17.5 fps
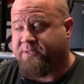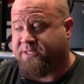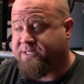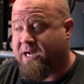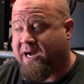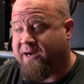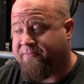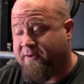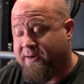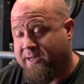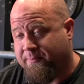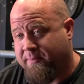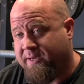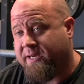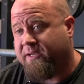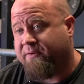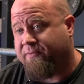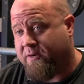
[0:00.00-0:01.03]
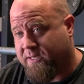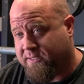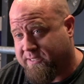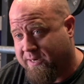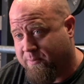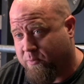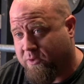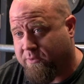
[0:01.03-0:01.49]
just offering up money for
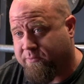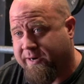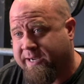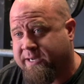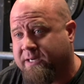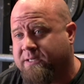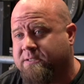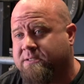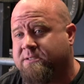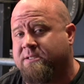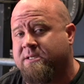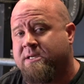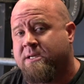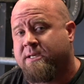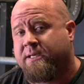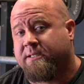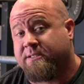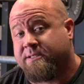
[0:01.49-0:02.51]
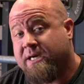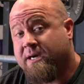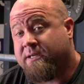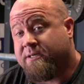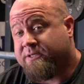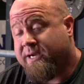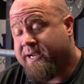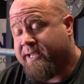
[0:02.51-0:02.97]
all-time world records and
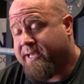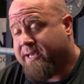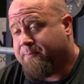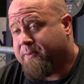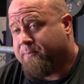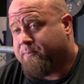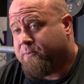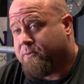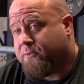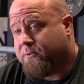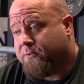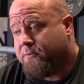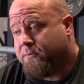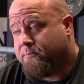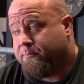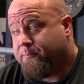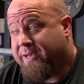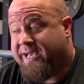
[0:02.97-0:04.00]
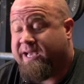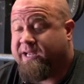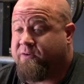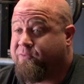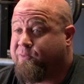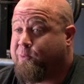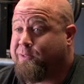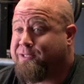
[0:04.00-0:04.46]
starting to try and get people
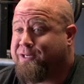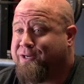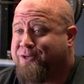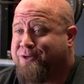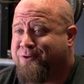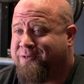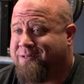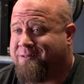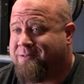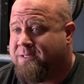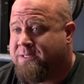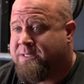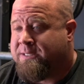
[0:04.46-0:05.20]
paid for what they're doing.